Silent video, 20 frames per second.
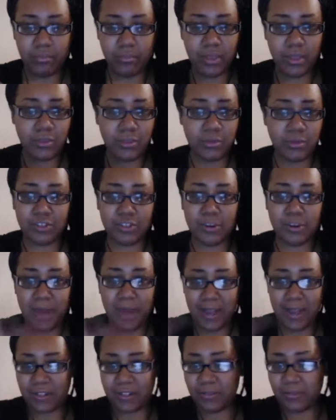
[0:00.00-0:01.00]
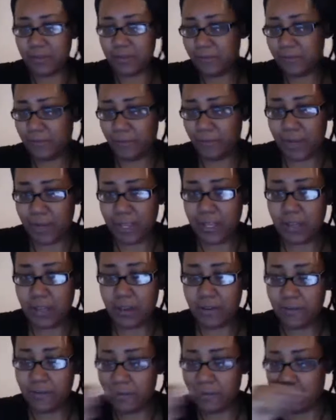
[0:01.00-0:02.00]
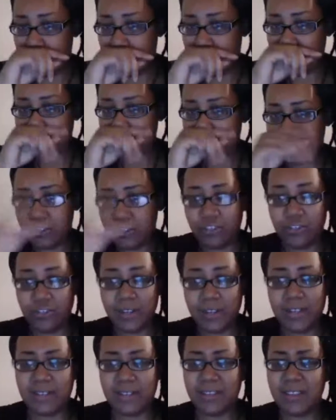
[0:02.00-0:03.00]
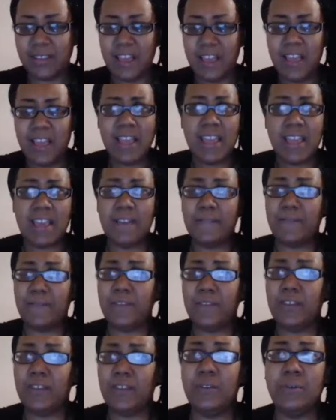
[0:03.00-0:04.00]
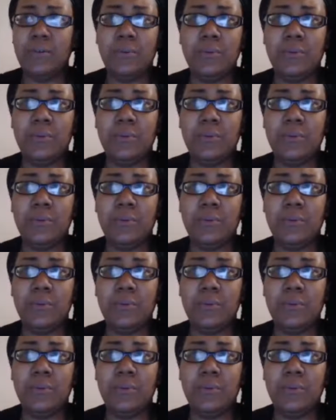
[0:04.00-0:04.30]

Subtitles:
You want your mind to be free of worry and stress. If you